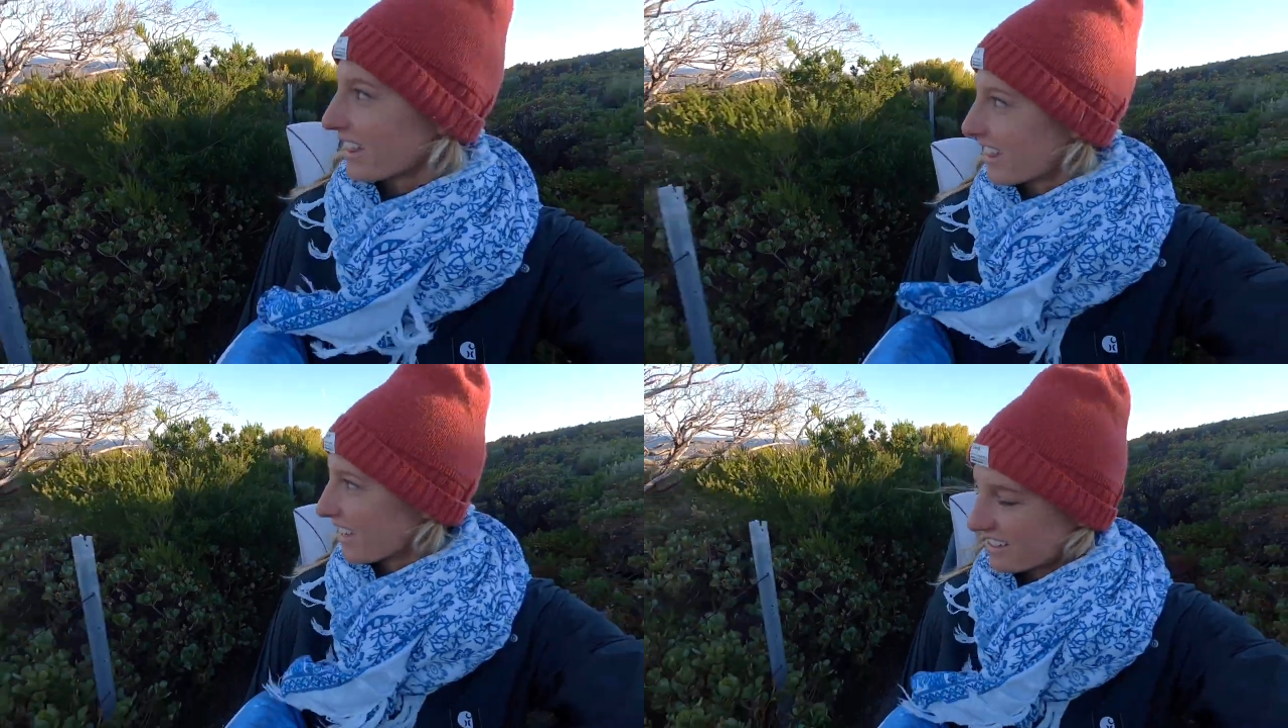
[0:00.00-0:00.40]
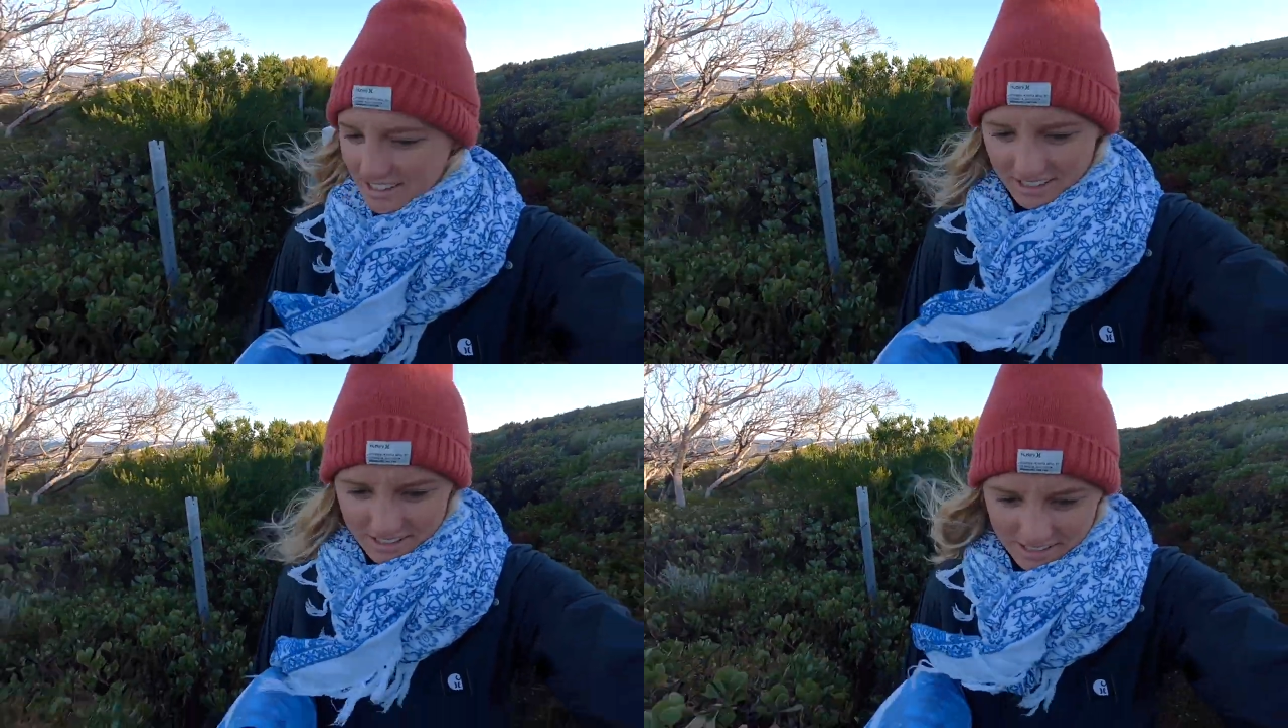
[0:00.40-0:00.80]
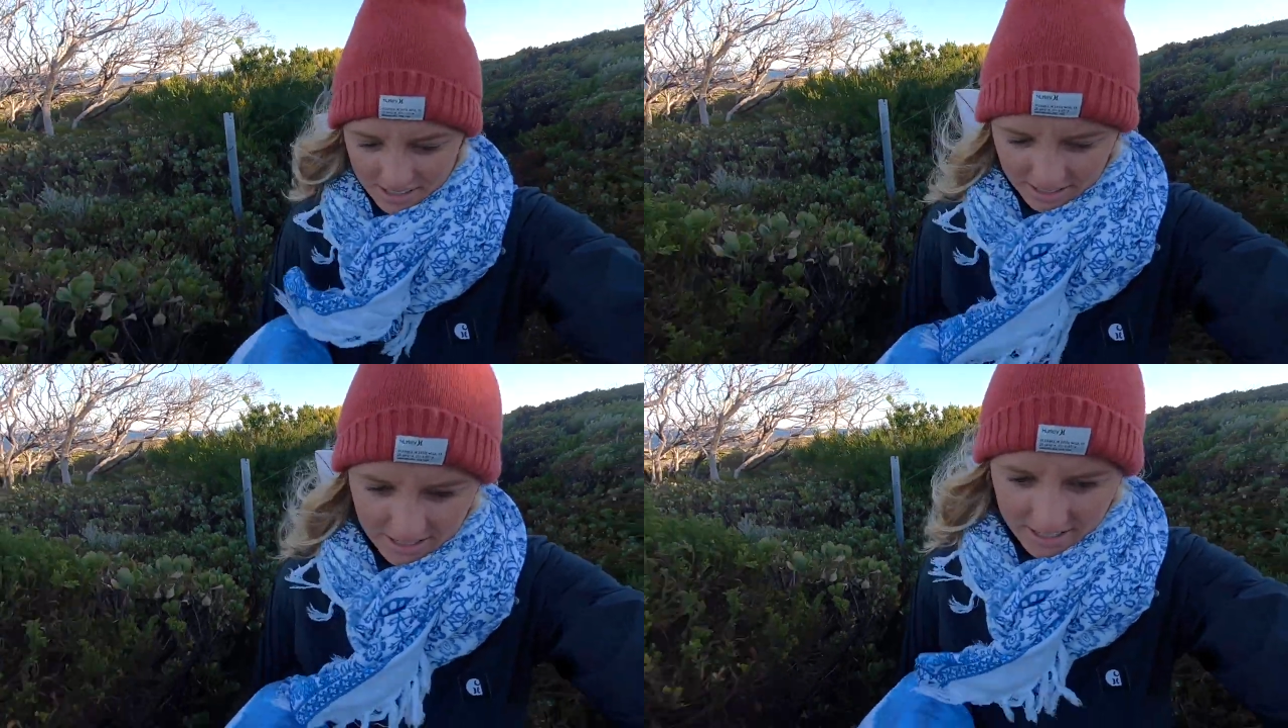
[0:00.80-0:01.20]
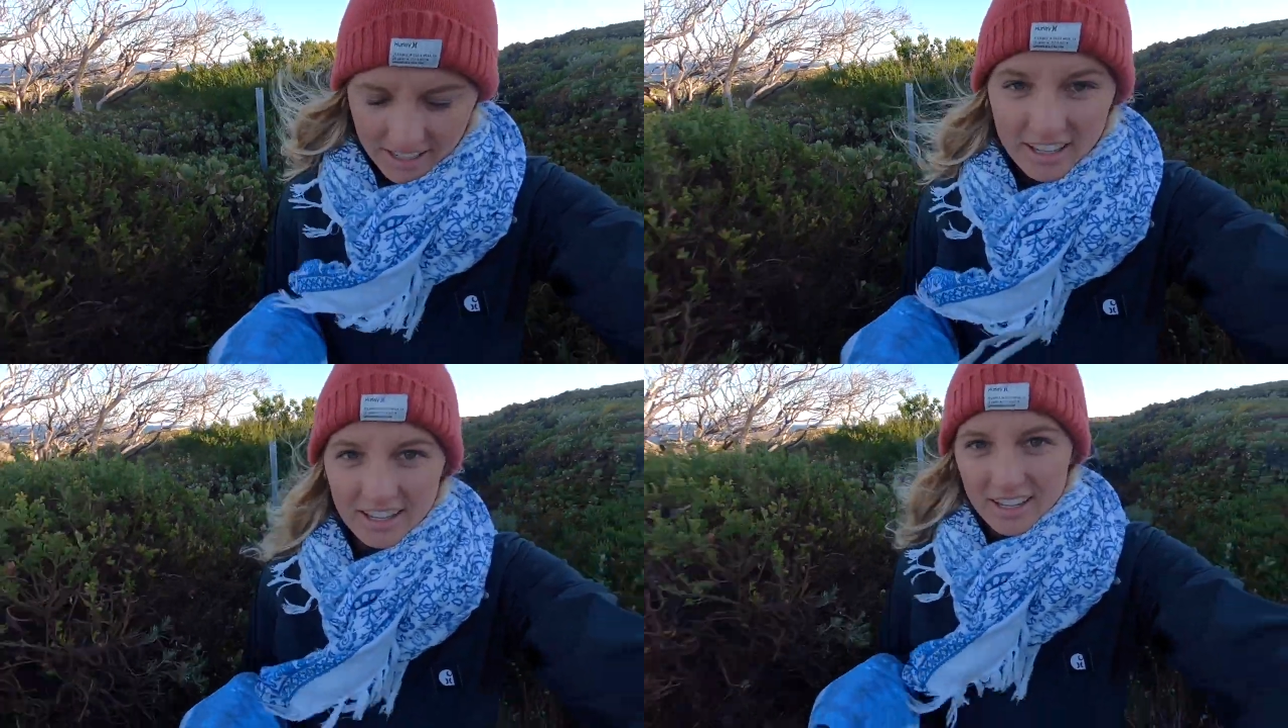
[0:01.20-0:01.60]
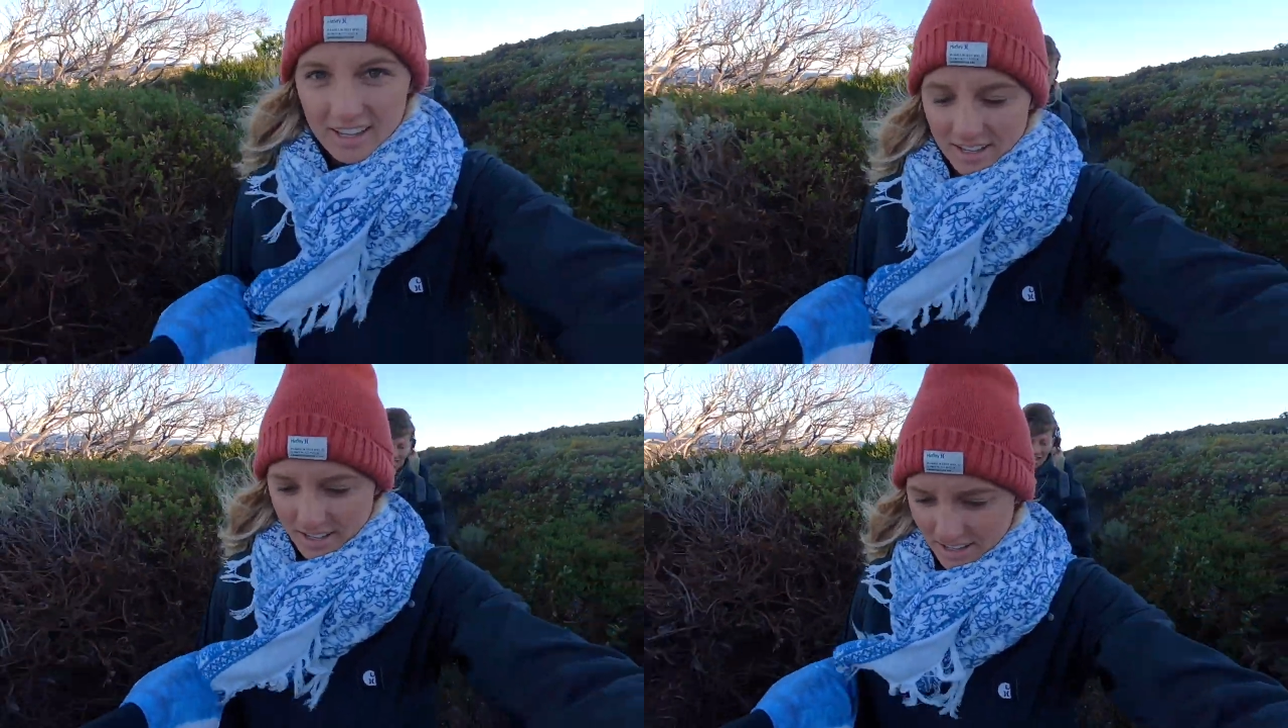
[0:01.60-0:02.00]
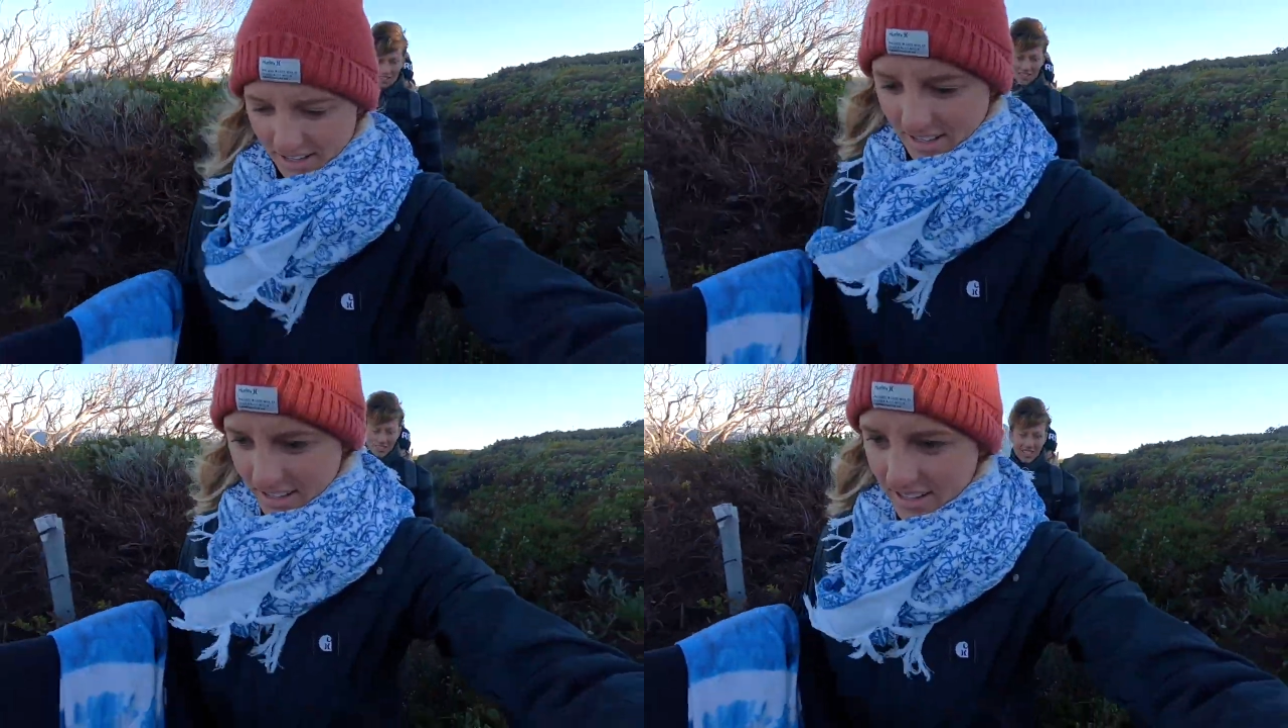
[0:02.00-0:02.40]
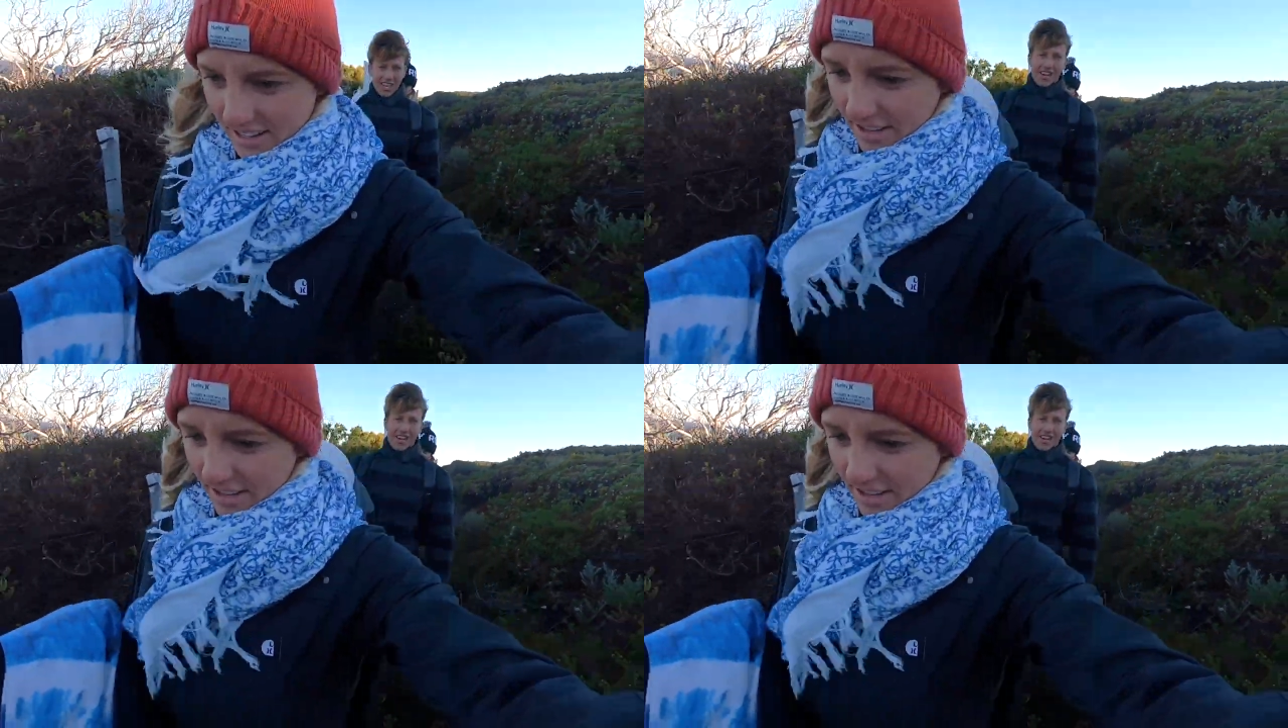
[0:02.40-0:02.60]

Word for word: that thing starts to go